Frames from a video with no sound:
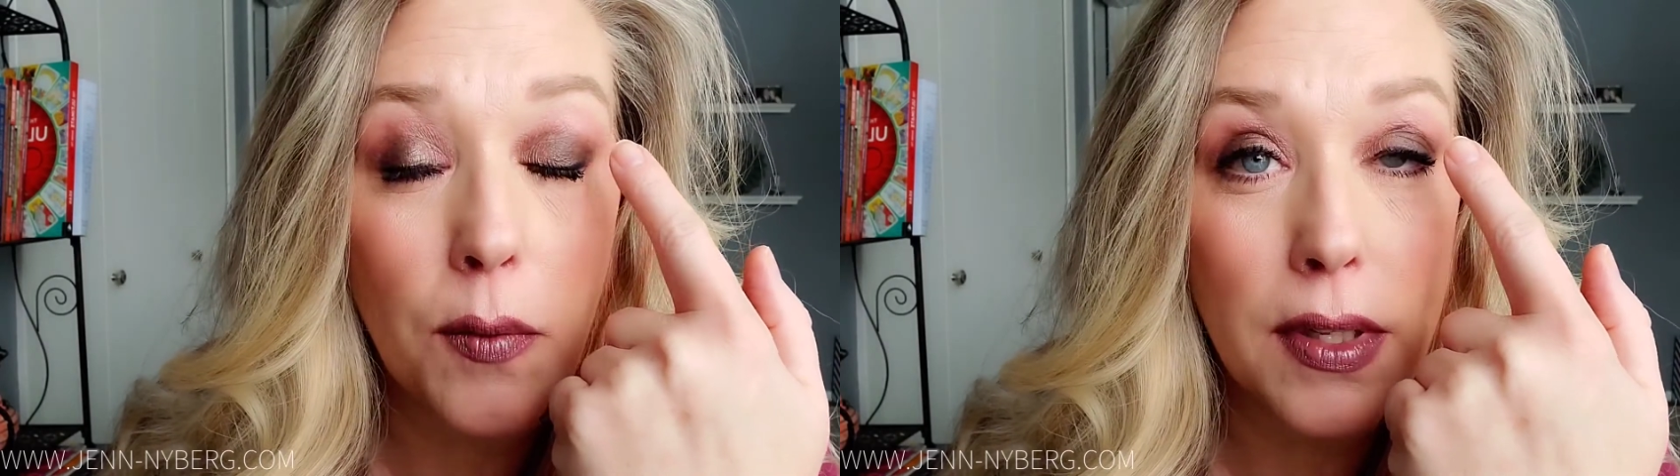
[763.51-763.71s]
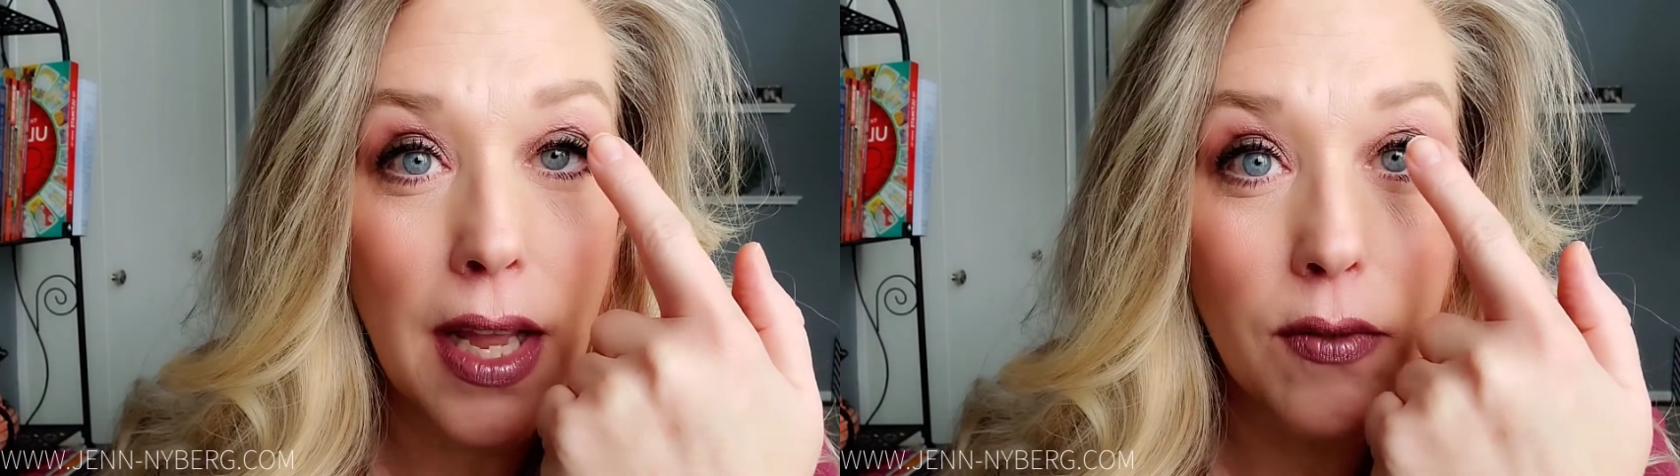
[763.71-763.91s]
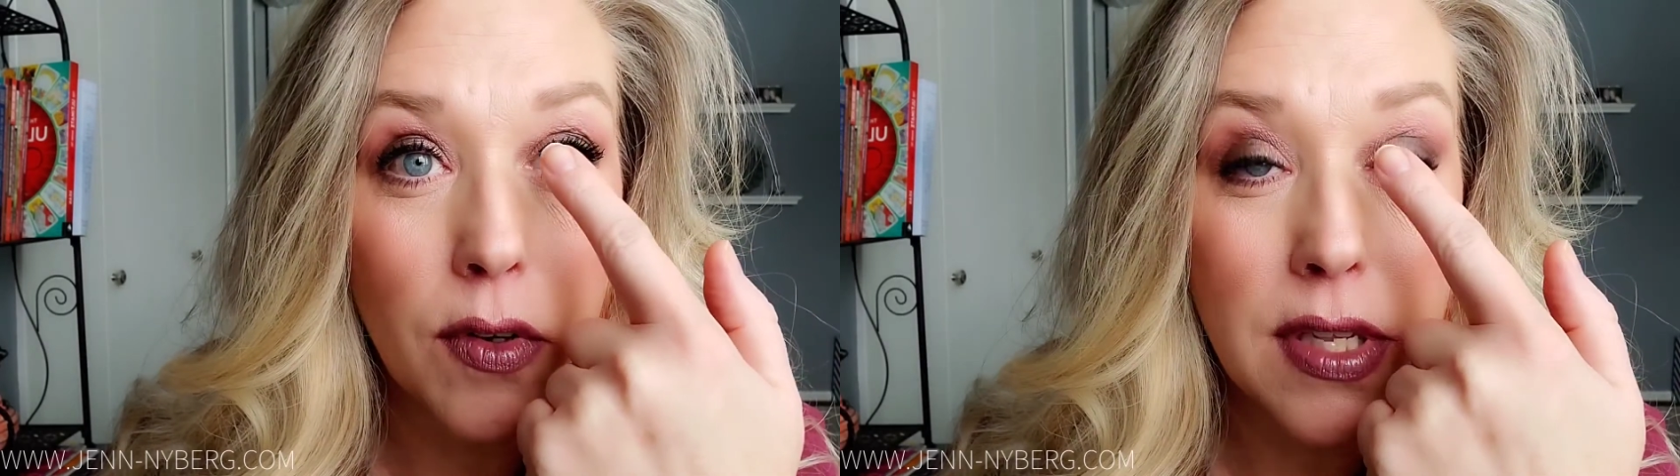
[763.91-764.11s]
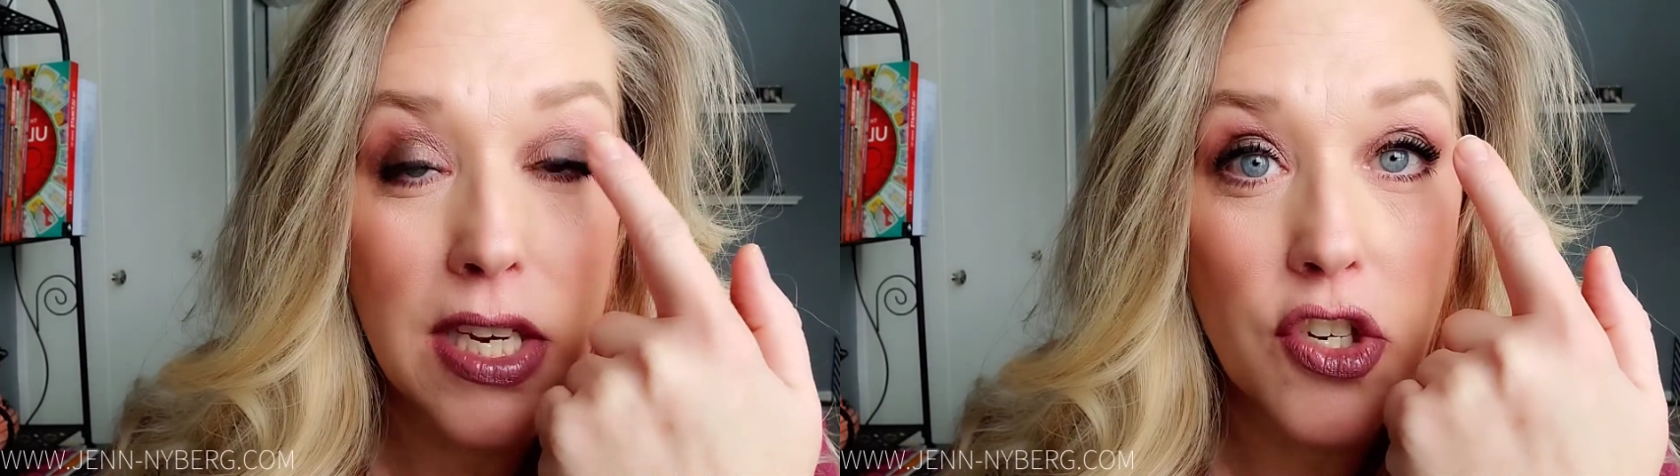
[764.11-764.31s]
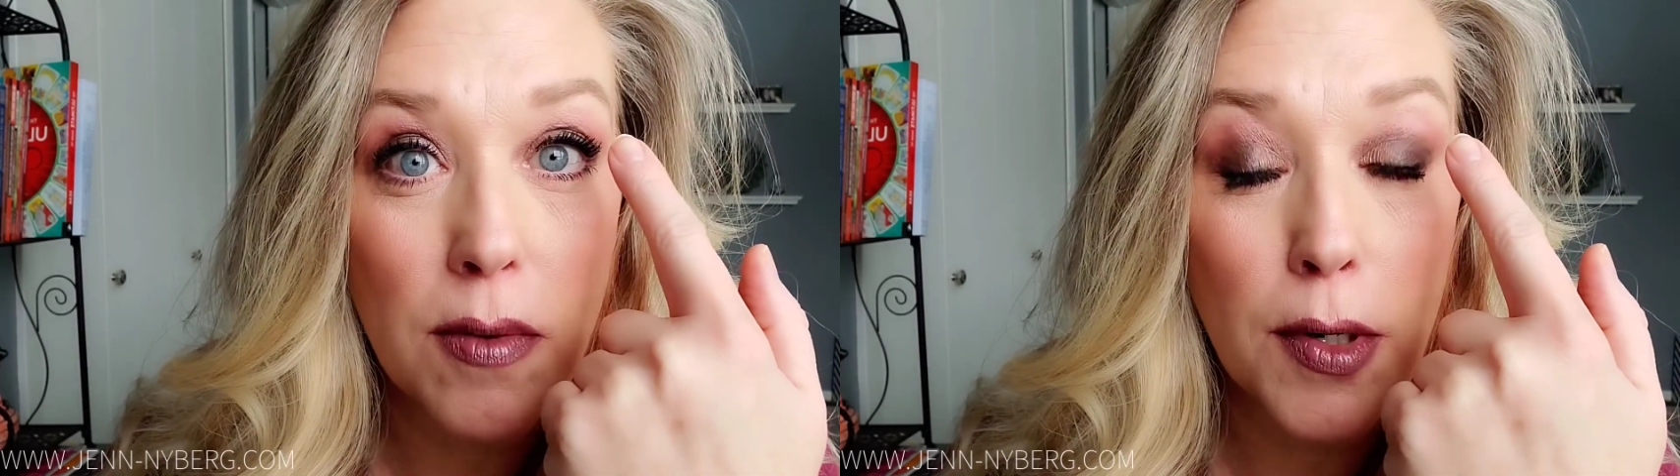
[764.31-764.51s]
with that rosé
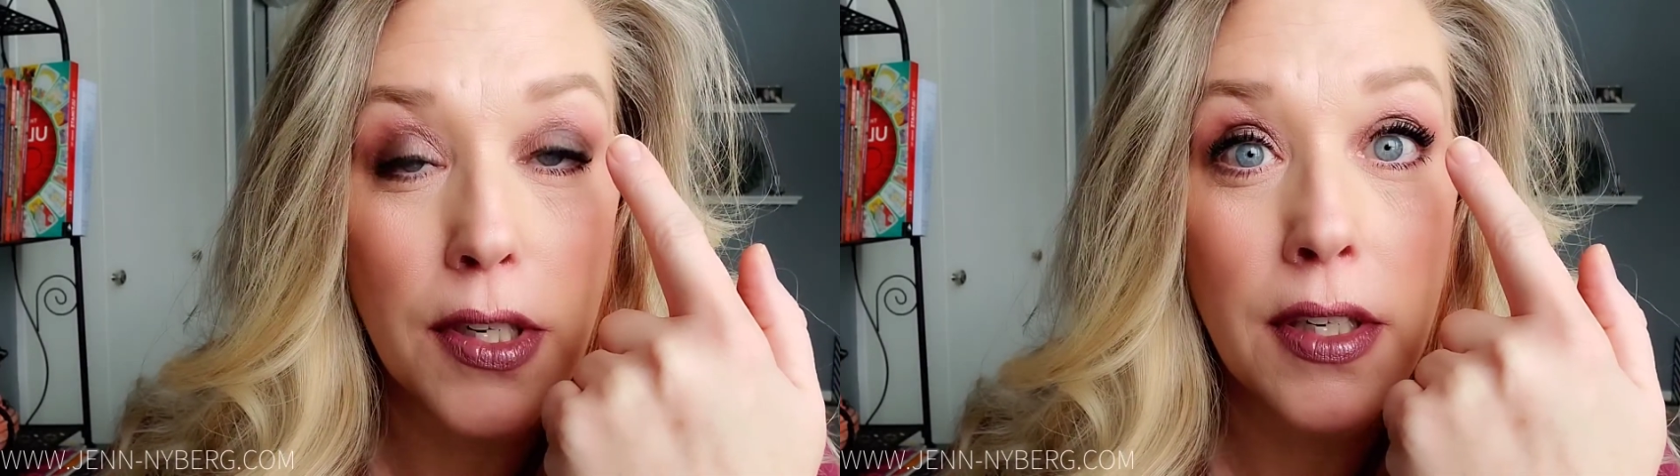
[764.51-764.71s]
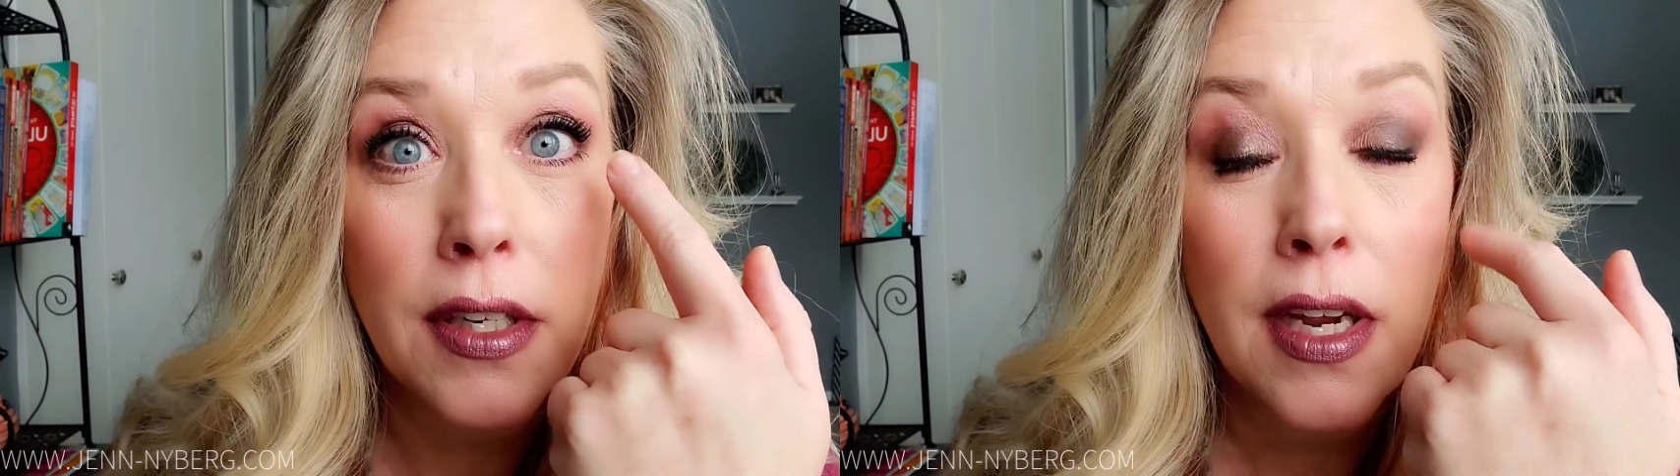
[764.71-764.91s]
shimmer.